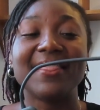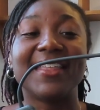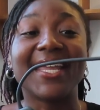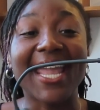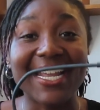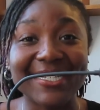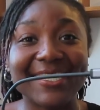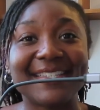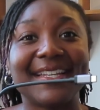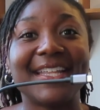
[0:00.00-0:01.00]
The
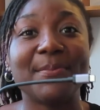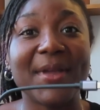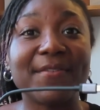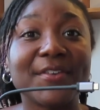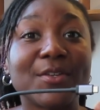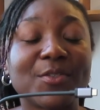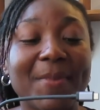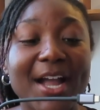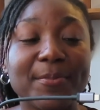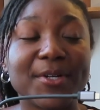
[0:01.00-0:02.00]
cases that they make for those
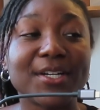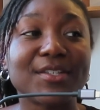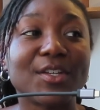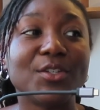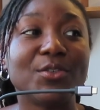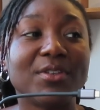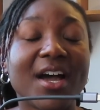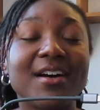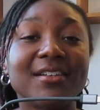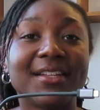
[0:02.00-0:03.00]
MacBooks do
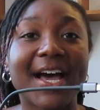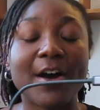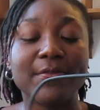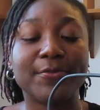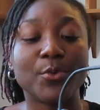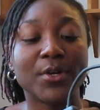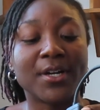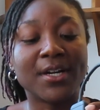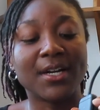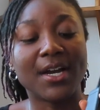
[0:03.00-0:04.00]
not allow
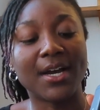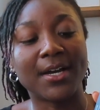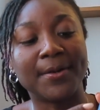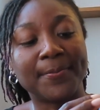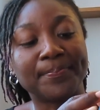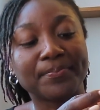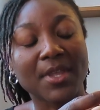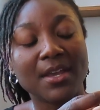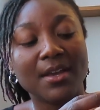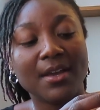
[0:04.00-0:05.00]
for
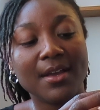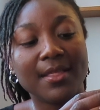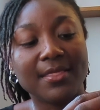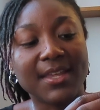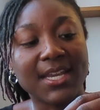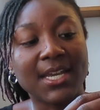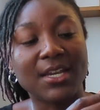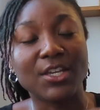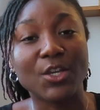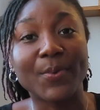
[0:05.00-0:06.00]

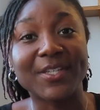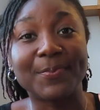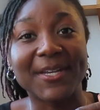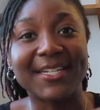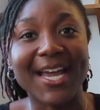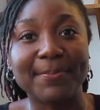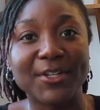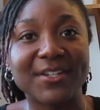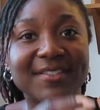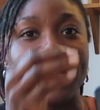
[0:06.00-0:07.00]
the USB
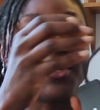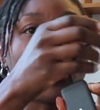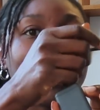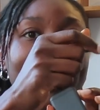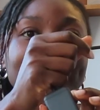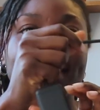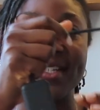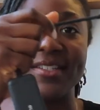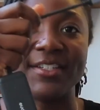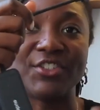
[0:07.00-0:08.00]
adapters that don't have this
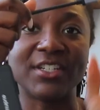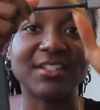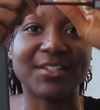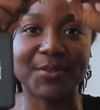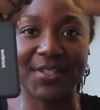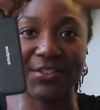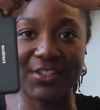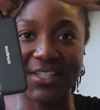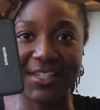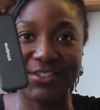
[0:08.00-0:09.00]
extension. So
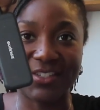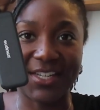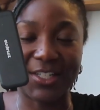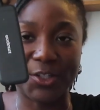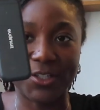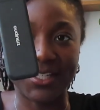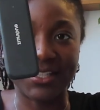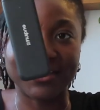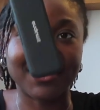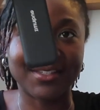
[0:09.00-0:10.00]
essentially they just like look
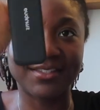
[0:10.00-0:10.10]
like this